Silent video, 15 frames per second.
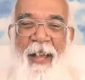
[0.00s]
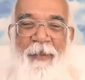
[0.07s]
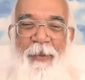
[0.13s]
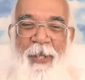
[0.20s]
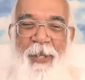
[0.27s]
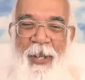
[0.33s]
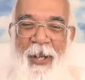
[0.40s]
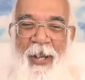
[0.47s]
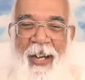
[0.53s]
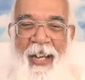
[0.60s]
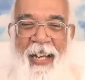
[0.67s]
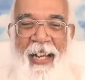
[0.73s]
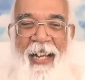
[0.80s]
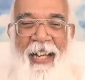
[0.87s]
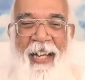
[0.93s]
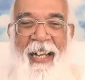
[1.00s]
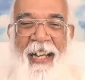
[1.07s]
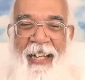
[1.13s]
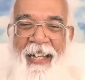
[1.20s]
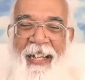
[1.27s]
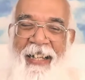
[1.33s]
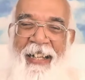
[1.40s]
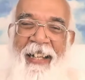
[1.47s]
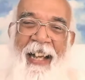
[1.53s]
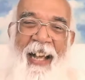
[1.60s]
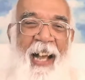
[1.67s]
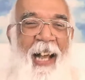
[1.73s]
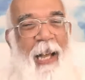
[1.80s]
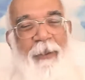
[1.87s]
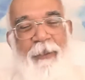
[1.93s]
I'm sorry.
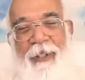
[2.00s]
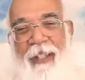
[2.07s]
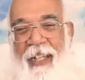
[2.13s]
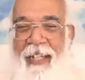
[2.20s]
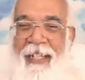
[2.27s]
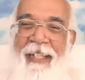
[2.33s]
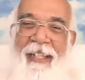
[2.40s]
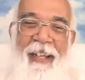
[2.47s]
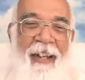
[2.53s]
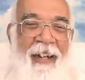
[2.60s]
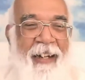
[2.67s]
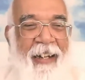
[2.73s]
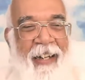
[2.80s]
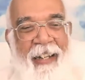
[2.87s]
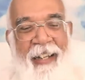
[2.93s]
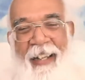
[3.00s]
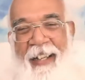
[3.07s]
I'm very sorry.